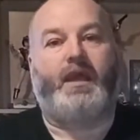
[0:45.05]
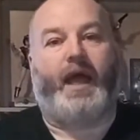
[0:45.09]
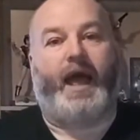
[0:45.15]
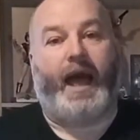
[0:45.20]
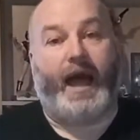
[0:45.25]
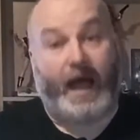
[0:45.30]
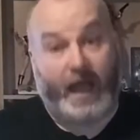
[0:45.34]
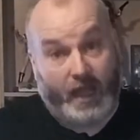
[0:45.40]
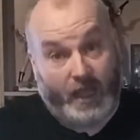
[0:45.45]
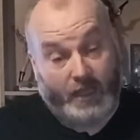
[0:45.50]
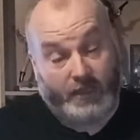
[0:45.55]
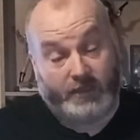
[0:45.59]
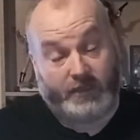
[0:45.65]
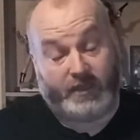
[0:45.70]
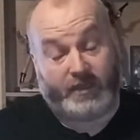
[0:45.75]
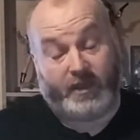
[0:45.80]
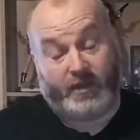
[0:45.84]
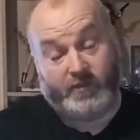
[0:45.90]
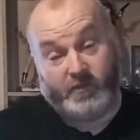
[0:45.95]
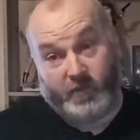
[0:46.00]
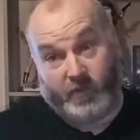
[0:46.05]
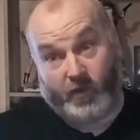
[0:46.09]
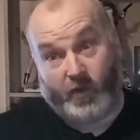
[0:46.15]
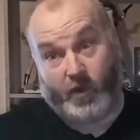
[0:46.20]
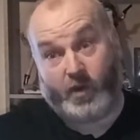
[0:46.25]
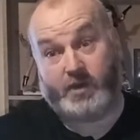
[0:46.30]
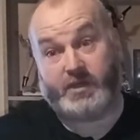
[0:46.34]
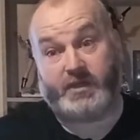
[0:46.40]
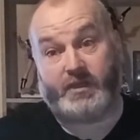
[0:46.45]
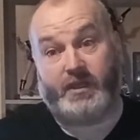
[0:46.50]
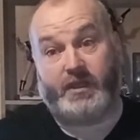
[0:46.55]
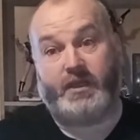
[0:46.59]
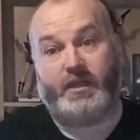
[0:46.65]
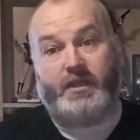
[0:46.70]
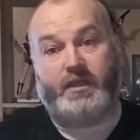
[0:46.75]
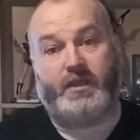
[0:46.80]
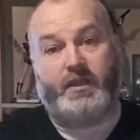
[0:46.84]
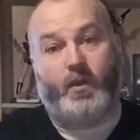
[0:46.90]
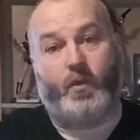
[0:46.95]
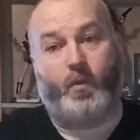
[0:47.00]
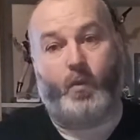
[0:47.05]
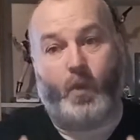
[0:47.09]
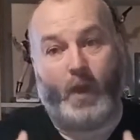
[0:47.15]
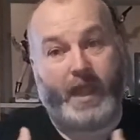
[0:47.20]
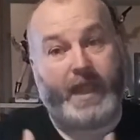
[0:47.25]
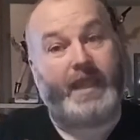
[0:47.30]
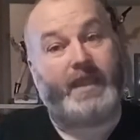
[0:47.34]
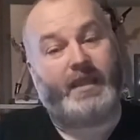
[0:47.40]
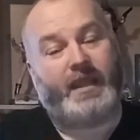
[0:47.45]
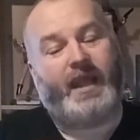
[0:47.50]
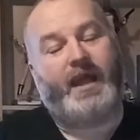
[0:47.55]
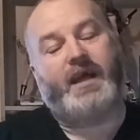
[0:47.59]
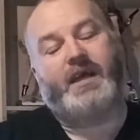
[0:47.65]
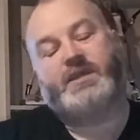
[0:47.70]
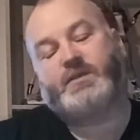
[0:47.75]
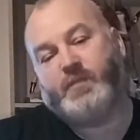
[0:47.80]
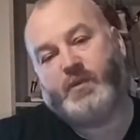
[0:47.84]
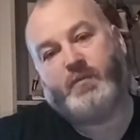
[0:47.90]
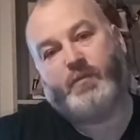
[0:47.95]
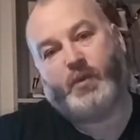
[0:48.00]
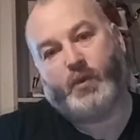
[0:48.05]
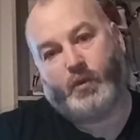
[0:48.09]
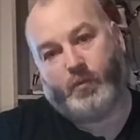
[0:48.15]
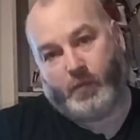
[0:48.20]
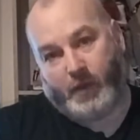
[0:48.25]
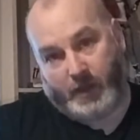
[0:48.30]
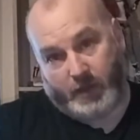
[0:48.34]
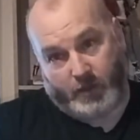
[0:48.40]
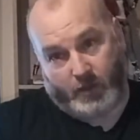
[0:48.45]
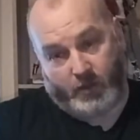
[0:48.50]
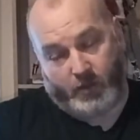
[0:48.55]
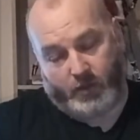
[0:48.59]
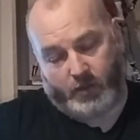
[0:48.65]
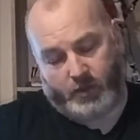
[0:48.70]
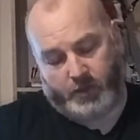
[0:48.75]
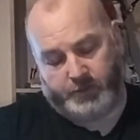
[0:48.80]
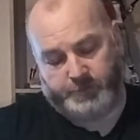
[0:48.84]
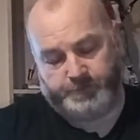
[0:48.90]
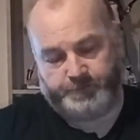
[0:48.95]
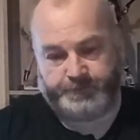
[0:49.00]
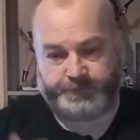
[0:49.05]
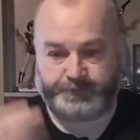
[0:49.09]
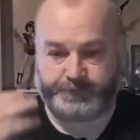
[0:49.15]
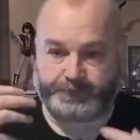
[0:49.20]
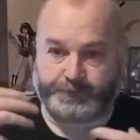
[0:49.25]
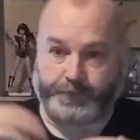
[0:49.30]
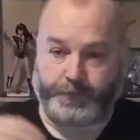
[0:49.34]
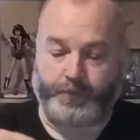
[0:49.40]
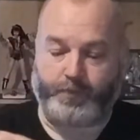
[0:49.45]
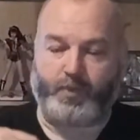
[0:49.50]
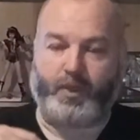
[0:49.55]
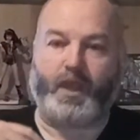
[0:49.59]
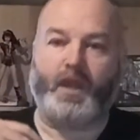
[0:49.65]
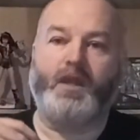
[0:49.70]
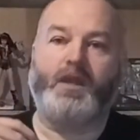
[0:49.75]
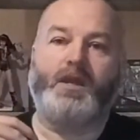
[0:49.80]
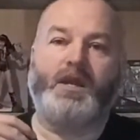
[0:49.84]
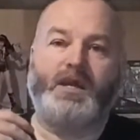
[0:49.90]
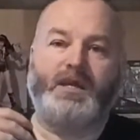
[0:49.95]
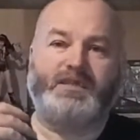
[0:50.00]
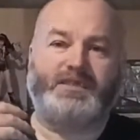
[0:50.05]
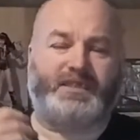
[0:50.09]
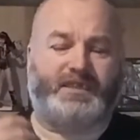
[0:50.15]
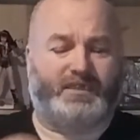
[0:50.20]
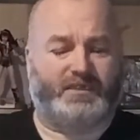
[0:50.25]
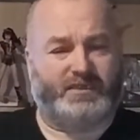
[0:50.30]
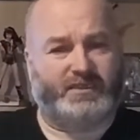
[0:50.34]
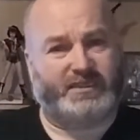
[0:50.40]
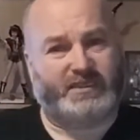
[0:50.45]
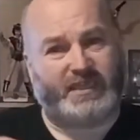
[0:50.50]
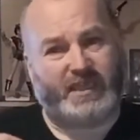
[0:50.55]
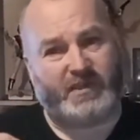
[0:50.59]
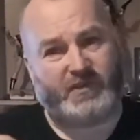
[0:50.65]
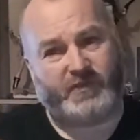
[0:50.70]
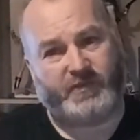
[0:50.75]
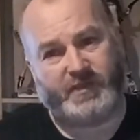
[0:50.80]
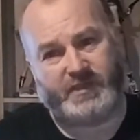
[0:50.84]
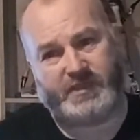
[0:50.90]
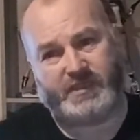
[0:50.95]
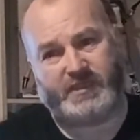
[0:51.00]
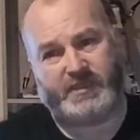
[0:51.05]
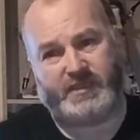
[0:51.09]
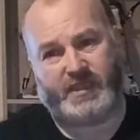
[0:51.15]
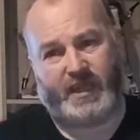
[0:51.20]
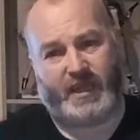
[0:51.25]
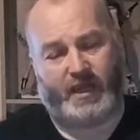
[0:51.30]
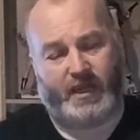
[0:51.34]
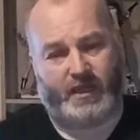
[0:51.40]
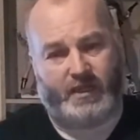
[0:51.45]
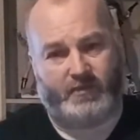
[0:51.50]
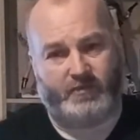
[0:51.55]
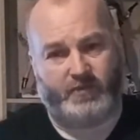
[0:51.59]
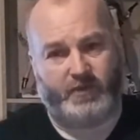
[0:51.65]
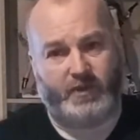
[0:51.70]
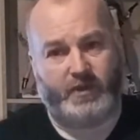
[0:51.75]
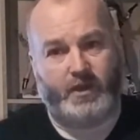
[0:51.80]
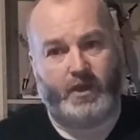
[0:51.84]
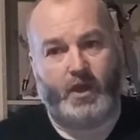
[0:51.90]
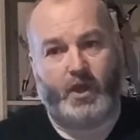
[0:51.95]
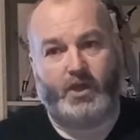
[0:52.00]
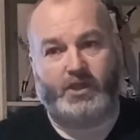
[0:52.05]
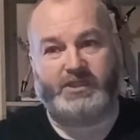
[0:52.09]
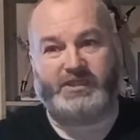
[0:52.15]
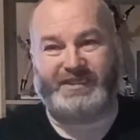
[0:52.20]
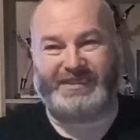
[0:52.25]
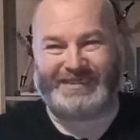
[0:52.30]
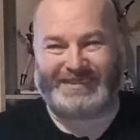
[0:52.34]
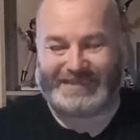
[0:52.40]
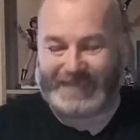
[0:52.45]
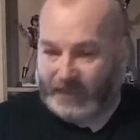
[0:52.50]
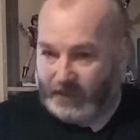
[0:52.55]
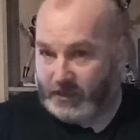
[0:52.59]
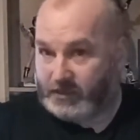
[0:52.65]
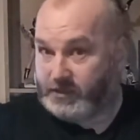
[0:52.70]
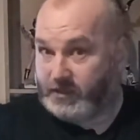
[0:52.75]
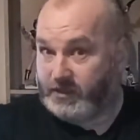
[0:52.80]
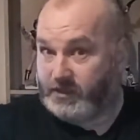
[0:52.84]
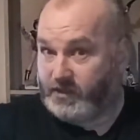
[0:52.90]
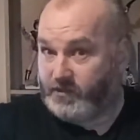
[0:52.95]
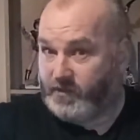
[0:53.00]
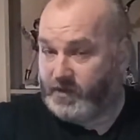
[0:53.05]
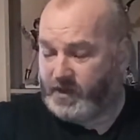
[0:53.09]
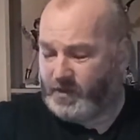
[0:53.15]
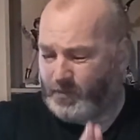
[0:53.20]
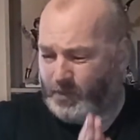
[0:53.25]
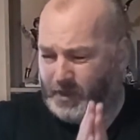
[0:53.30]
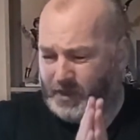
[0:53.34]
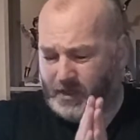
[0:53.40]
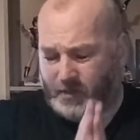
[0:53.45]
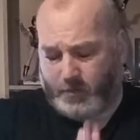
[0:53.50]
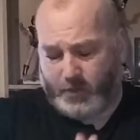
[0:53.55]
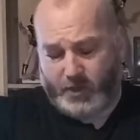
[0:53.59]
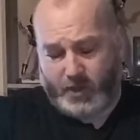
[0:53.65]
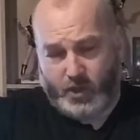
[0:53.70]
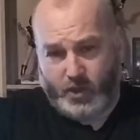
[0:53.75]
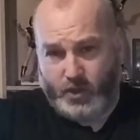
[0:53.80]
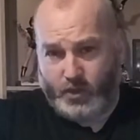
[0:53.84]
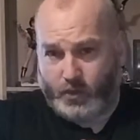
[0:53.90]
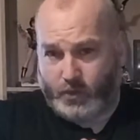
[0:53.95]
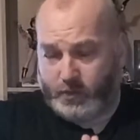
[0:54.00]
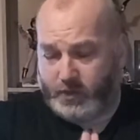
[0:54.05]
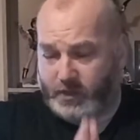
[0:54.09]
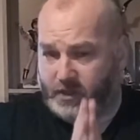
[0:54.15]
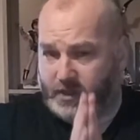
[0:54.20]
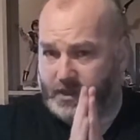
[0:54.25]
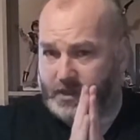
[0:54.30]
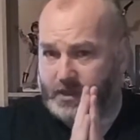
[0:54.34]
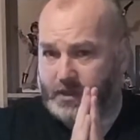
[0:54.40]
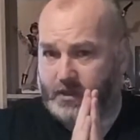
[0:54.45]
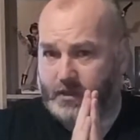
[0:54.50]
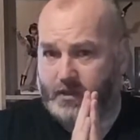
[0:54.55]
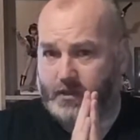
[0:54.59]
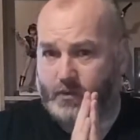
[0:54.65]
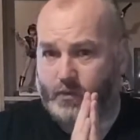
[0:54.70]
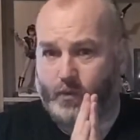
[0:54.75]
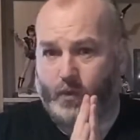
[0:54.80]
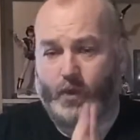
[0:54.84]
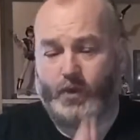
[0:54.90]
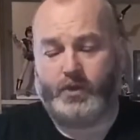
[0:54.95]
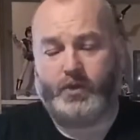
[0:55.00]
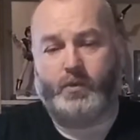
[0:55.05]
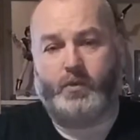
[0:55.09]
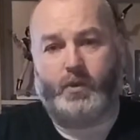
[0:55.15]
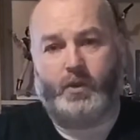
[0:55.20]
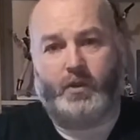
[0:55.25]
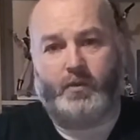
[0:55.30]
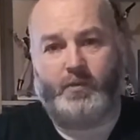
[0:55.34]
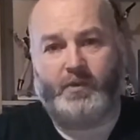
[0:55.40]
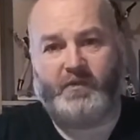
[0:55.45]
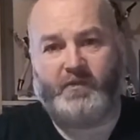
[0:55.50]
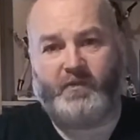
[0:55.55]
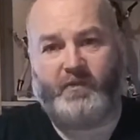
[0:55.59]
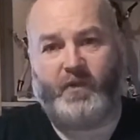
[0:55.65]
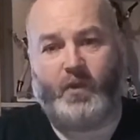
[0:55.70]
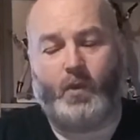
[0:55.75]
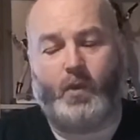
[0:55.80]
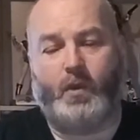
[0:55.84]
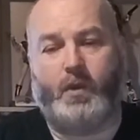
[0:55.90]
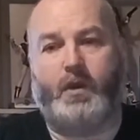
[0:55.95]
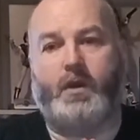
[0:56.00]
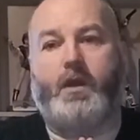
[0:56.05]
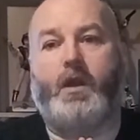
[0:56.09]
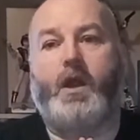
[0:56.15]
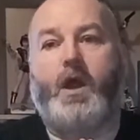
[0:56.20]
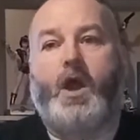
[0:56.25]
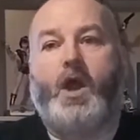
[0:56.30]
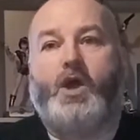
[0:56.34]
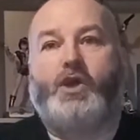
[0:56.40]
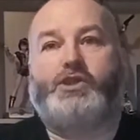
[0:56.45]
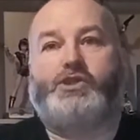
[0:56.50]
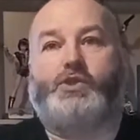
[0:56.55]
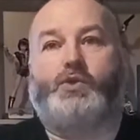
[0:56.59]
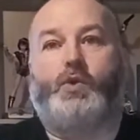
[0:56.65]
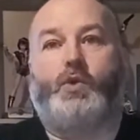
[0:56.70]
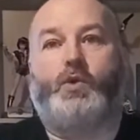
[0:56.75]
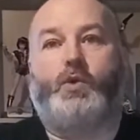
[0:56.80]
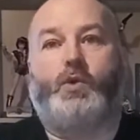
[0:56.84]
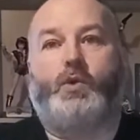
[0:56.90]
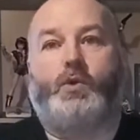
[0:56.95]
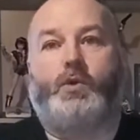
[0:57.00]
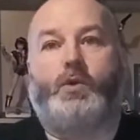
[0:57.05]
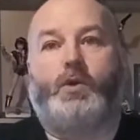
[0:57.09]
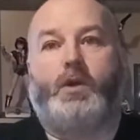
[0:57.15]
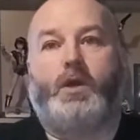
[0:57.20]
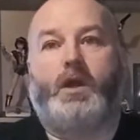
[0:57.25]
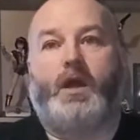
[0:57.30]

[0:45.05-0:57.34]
And unfortunately, weight has been put back on. Certain stiffnesses have started to reappear, but nowhere near what they were before. So